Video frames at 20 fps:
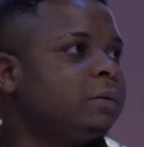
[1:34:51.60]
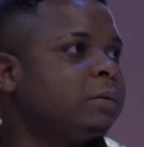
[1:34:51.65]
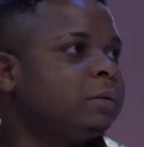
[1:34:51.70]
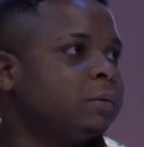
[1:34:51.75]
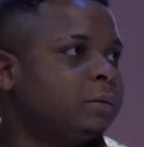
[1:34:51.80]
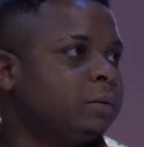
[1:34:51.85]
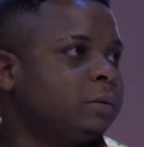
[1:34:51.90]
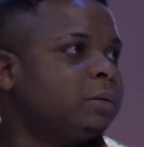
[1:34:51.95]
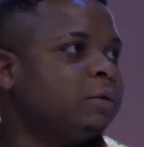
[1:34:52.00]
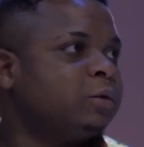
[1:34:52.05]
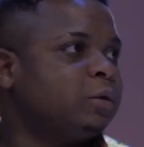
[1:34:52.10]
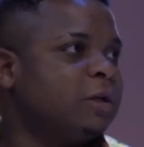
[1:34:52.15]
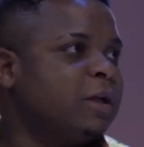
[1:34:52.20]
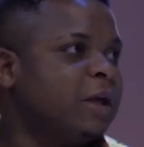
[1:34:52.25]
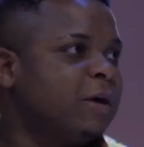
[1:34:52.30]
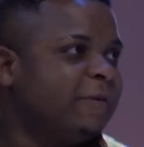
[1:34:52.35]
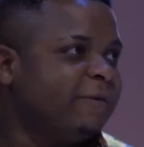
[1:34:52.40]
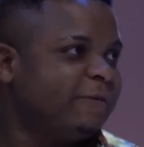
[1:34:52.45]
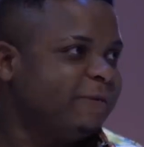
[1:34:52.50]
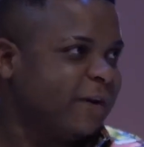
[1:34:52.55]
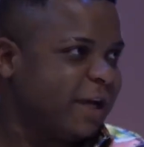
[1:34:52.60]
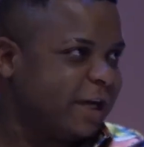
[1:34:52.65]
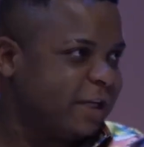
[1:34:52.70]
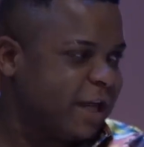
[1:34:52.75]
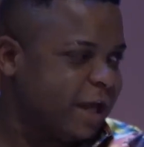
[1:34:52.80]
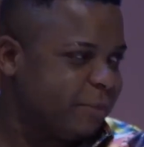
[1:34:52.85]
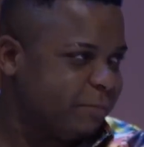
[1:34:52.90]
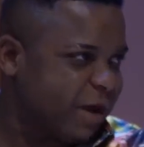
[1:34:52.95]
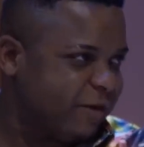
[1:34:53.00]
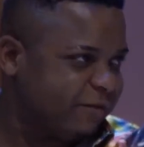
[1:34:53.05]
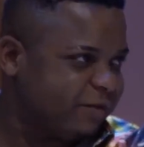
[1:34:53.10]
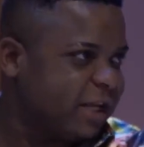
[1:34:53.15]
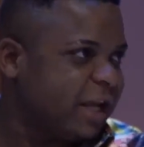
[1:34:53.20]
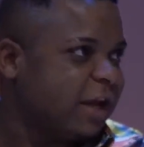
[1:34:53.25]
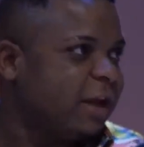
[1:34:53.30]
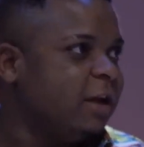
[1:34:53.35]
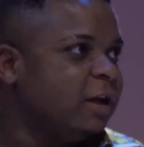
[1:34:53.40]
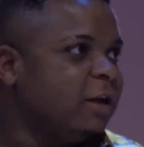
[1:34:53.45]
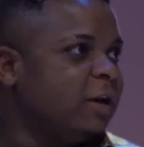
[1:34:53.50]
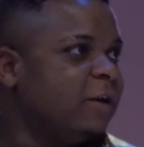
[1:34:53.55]
Don't now fire that map
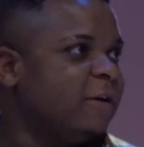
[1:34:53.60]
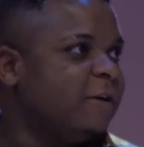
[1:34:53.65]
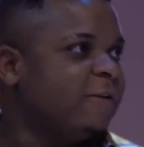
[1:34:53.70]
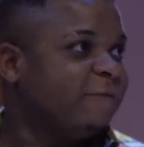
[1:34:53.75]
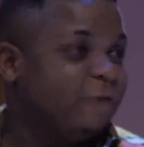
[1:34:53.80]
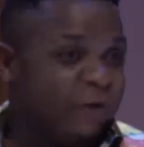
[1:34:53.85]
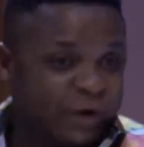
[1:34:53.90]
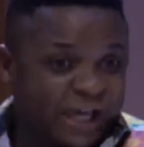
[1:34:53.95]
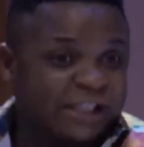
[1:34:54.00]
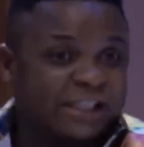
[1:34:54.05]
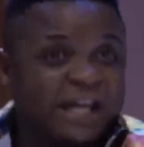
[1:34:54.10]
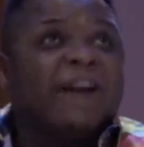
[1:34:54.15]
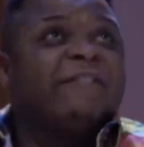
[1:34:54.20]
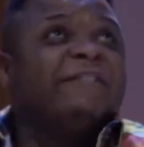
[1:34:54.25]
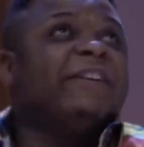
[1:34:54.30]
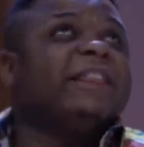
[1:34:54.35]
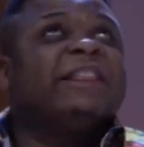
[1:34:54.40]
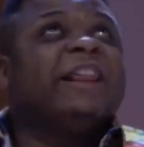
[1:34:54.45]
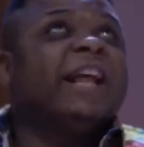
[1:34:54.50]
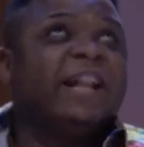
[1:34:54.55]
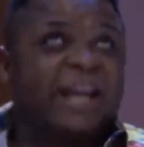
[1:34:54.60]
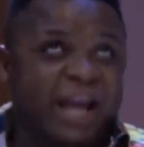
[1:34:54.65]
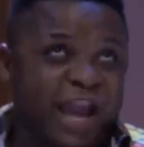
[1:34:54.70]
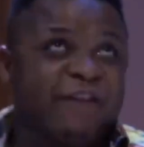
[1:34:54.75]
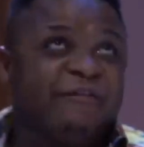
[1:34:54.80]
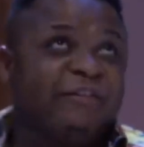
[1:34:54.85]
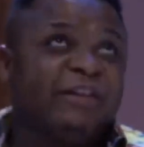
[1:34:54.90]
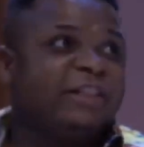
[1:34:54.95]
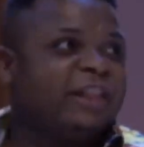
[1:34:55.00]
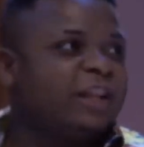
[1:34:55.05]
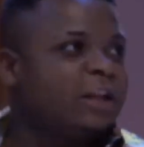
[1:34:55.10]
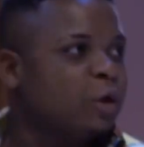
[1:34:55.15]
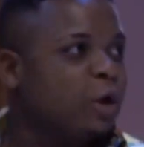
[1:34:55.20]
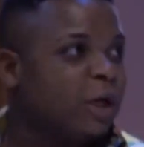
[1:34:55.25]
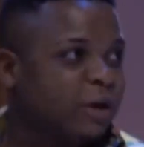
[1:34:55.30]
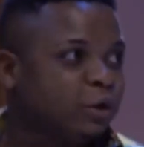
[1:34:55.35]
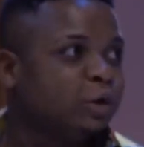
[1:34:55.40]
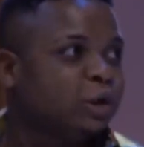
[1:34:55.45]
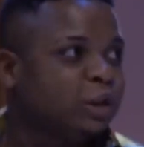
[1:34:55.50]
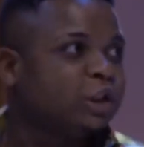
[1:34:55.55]
there. Forget everything,
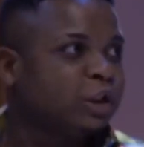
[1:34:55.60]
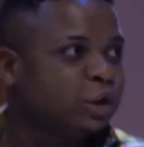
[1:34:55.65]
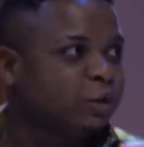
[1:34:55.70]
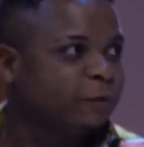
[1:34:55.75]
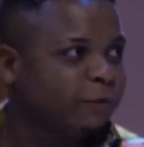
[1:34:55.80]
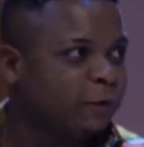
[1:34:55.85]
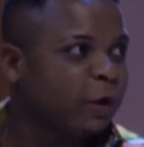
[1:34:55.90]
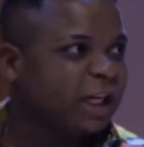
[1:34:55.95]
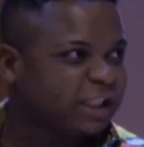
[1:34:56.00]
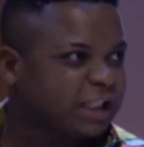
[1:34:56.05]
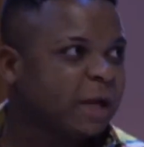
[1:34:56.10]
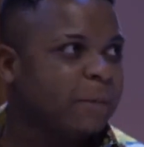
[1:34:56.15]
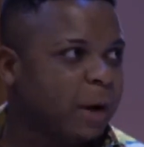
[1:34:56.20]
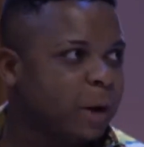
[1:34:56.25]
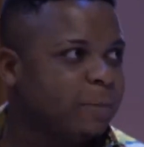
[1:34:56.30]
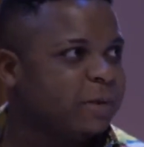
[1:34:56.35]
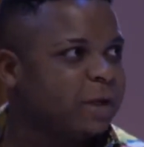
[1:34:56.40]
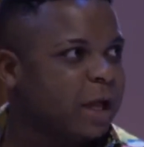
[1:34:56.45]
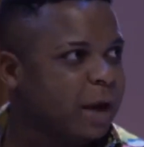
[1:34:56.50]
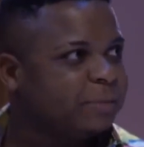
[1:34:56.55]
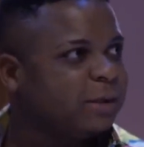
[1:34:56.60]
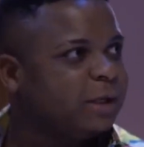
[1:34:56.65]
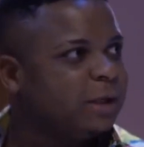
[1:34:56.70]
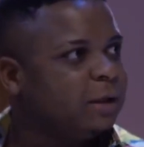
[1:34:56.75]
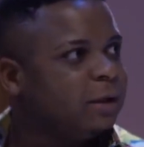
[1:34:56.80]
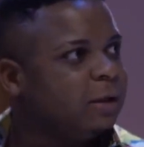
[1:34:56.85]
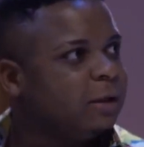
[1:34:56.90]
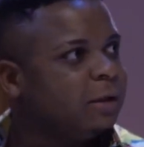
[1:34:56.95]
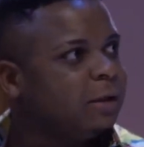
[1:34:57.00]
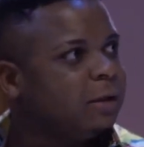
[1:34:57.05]
okay? She should forget about me, Abby.